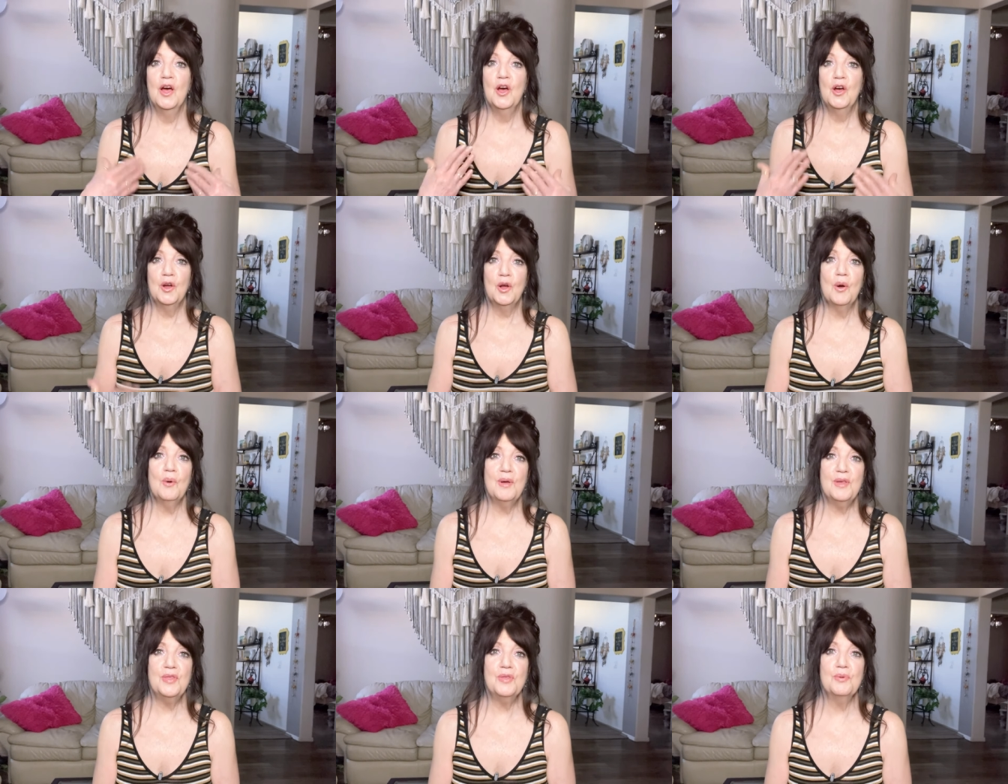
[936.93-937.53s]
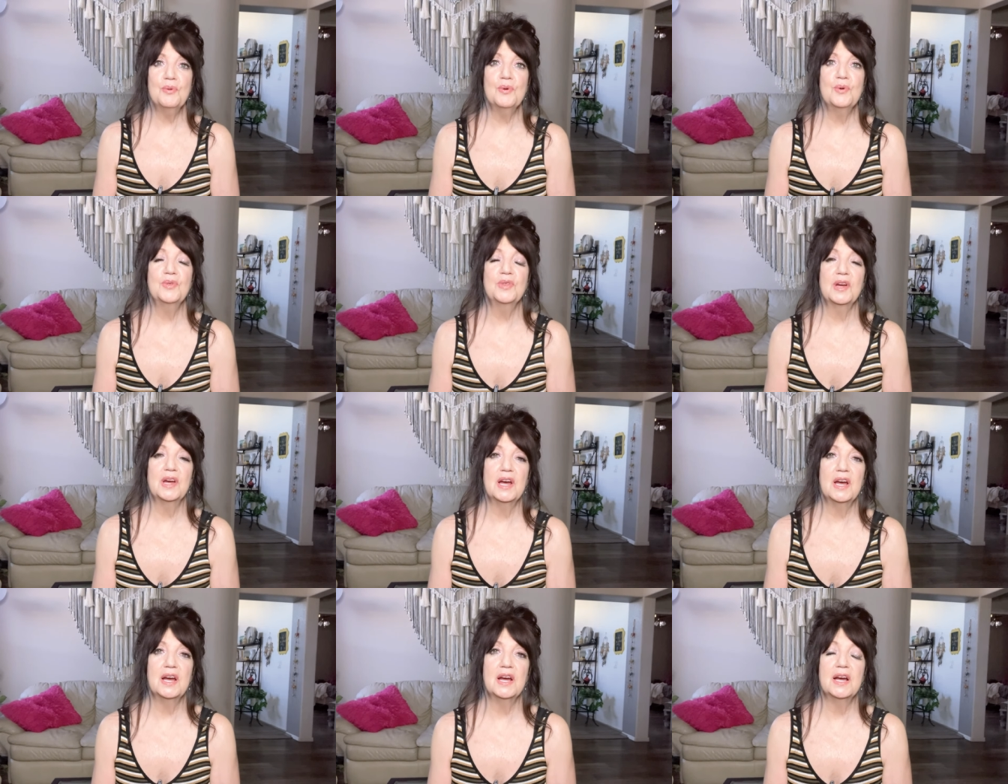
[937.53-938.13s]
going through
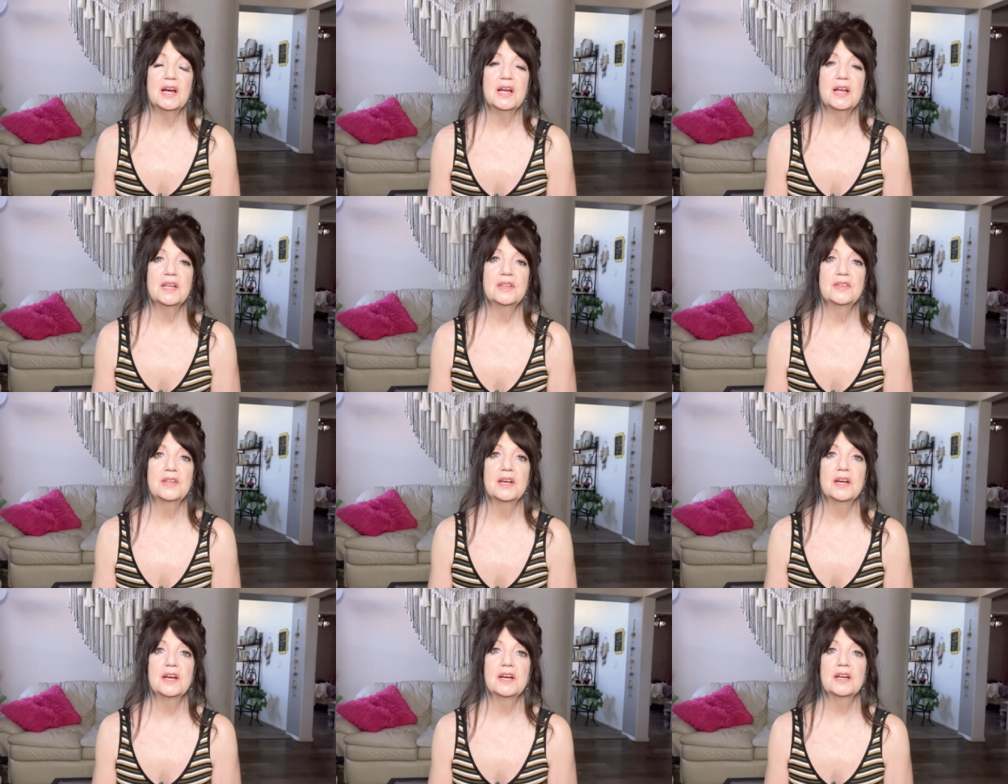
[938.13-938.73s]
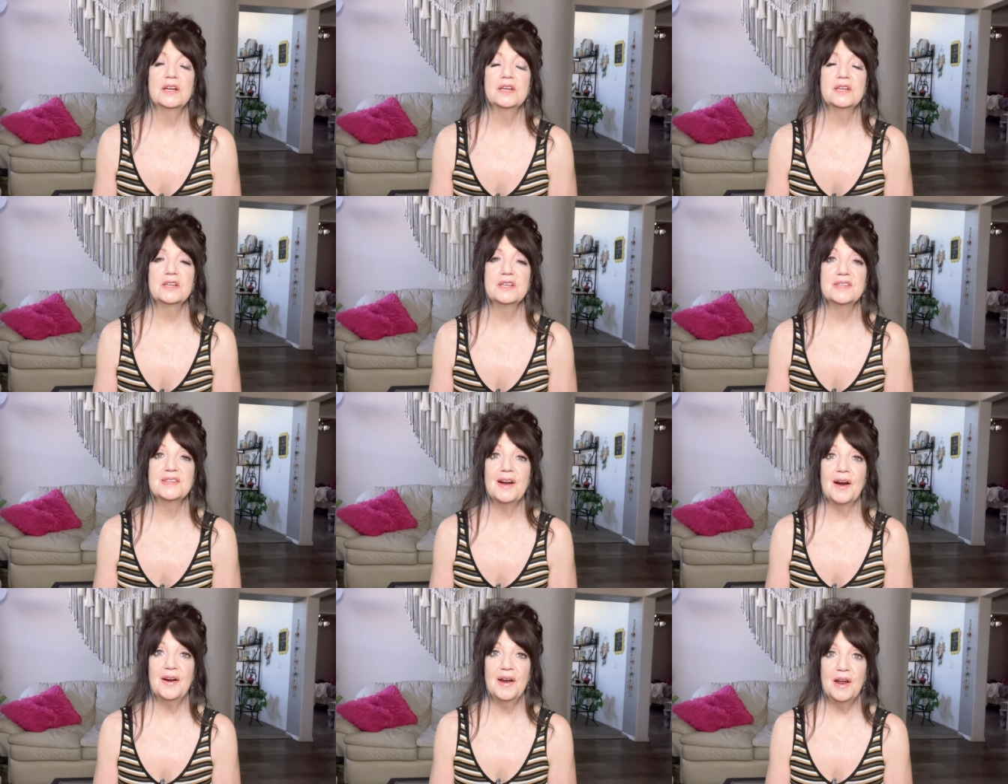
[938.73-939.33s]
the the
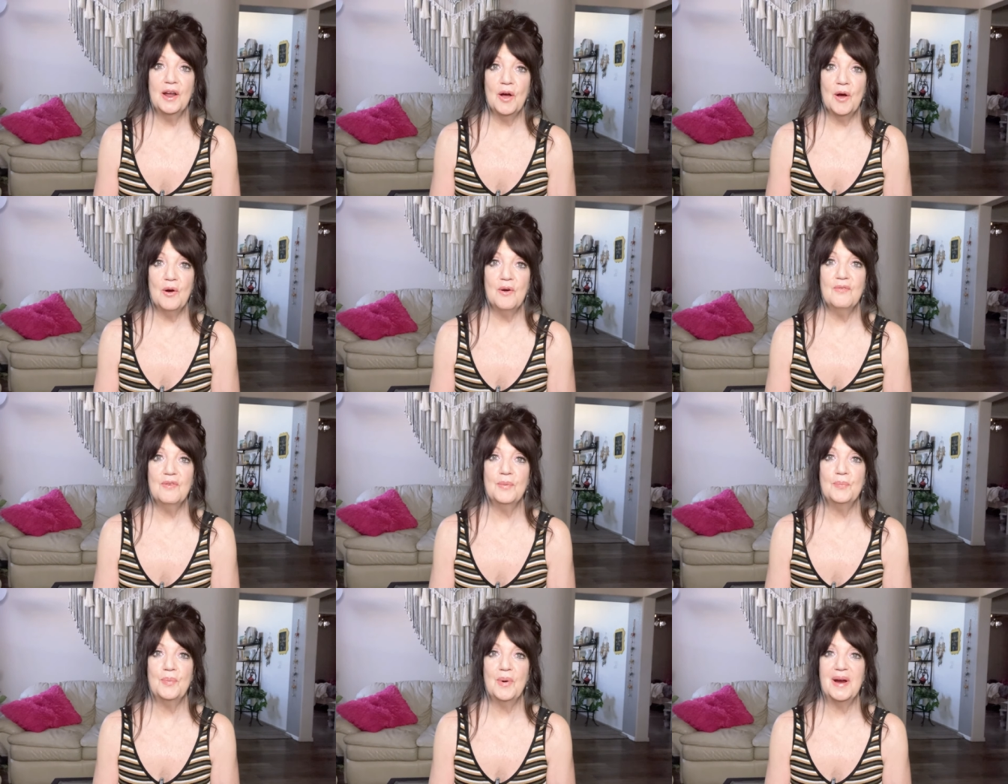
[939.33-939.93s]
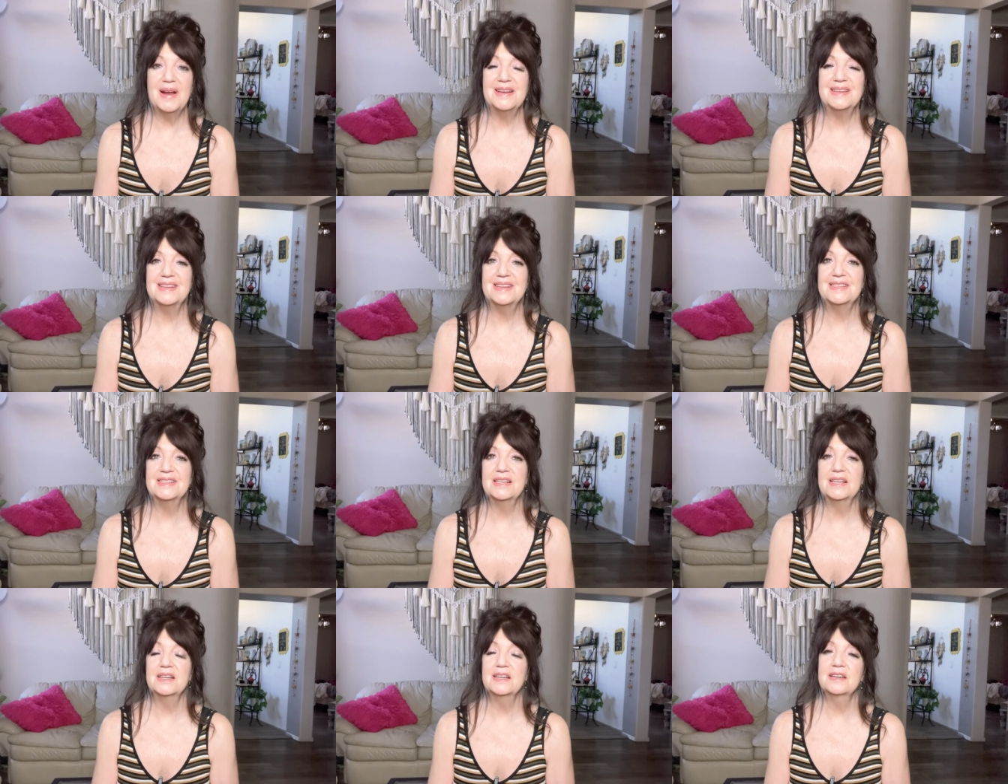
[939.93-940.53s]
starting over process
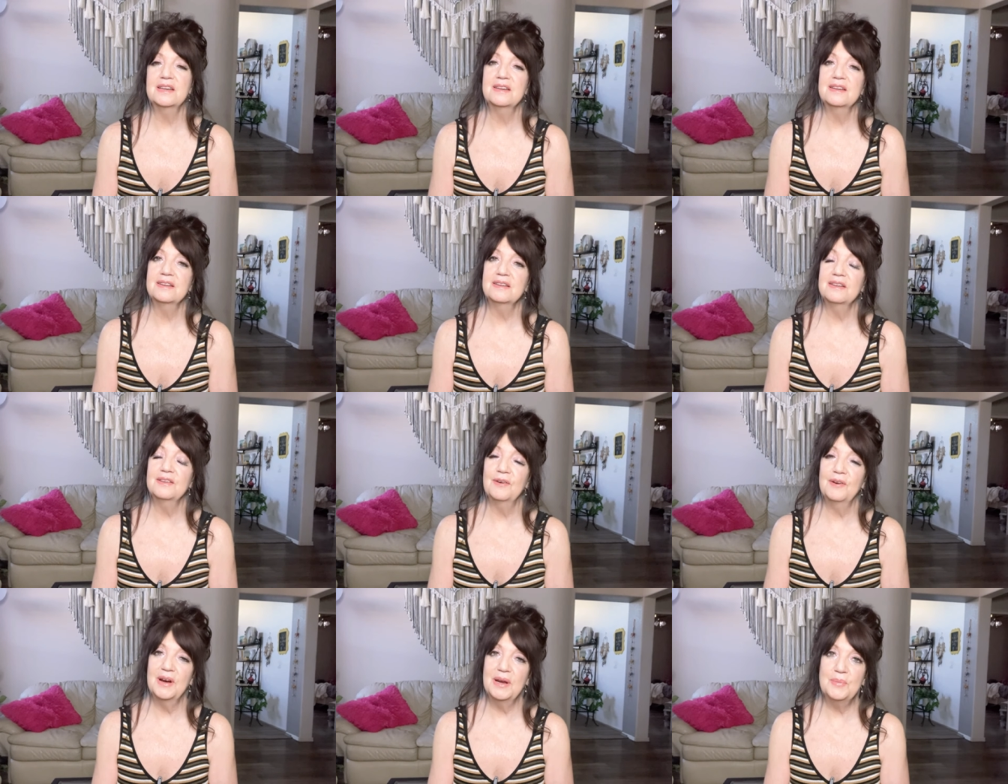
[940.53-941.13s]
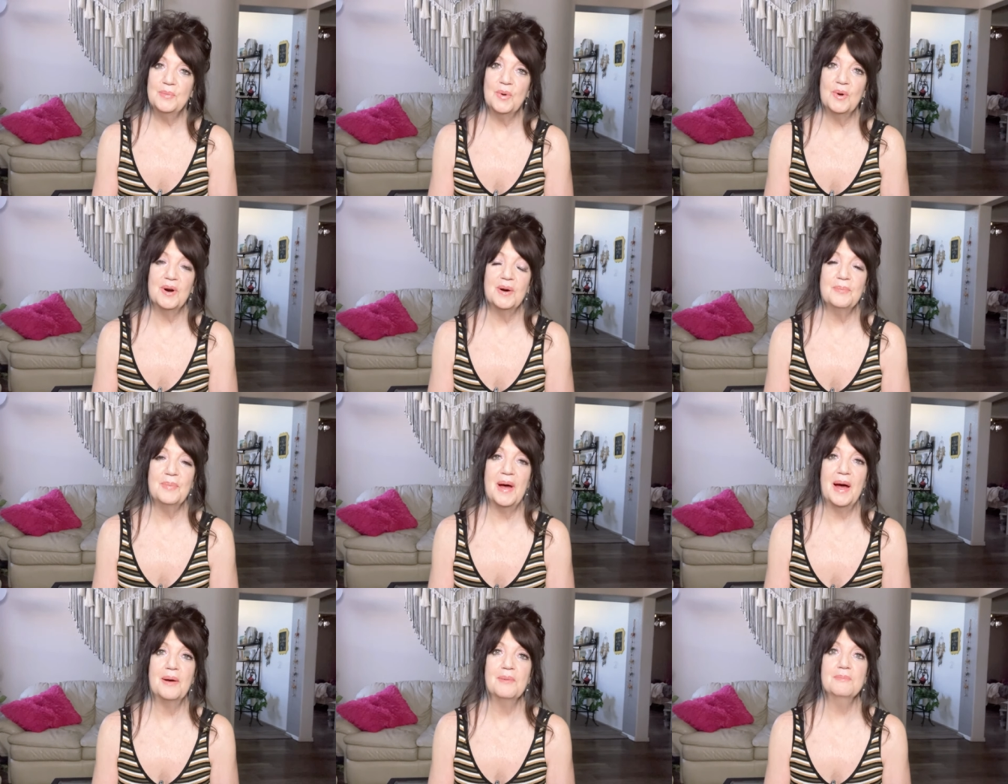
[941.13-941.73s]
and learning more
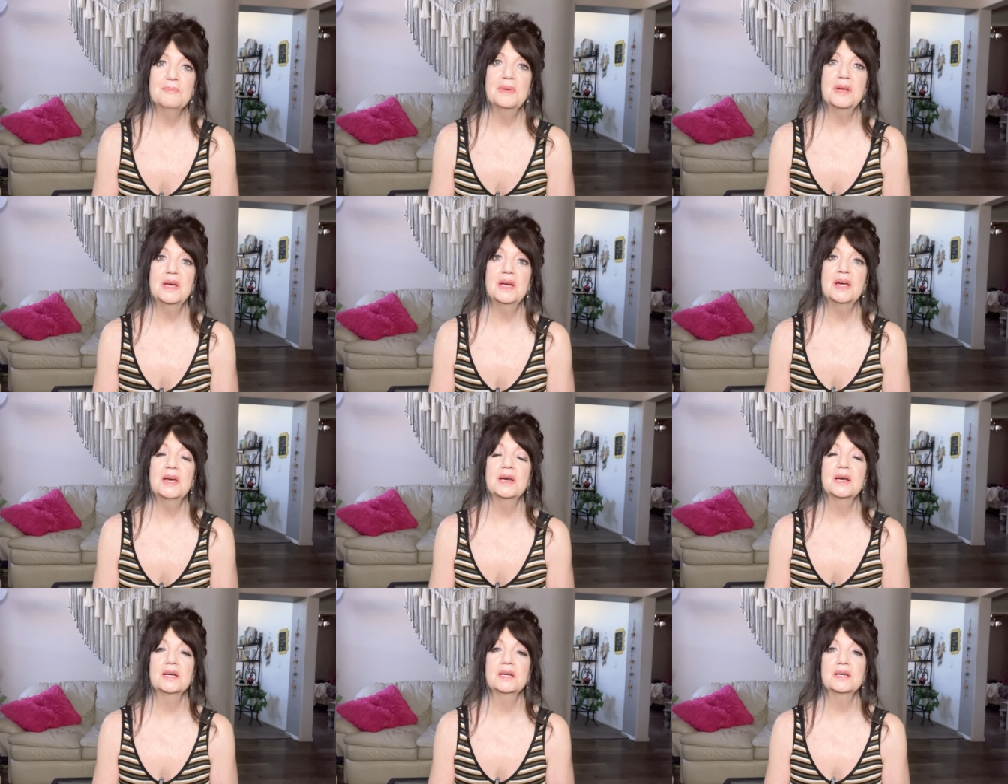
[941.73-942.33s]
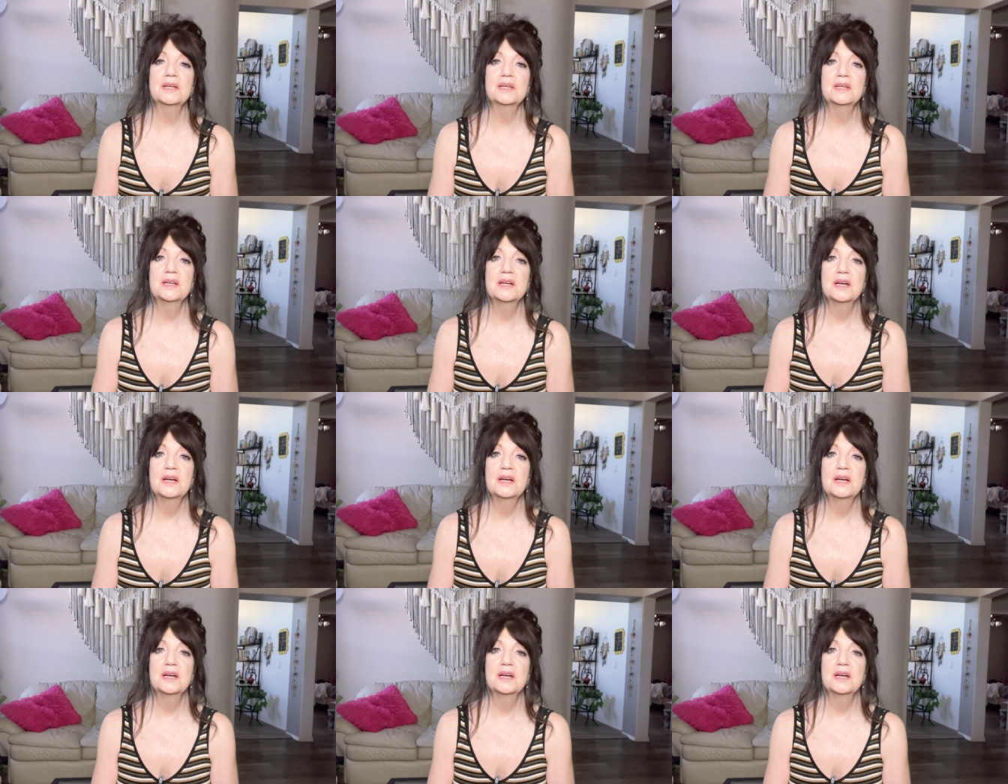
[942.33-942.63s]
about me and